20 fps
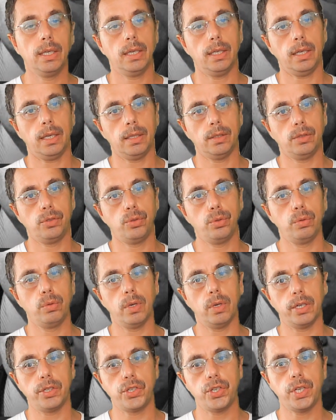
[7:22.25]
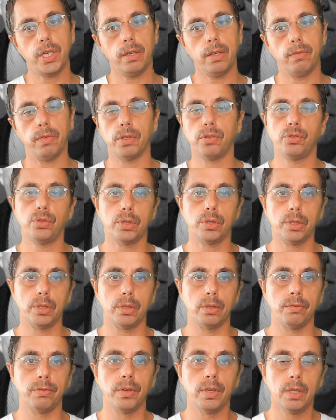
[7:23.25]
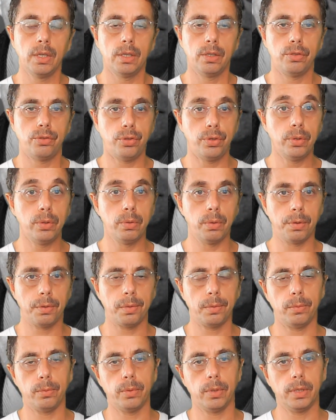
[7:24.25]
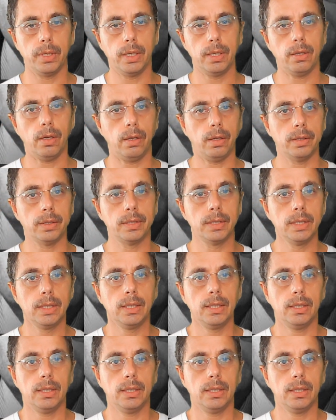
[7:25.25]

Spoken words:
and to achieve a sort of truth, what he called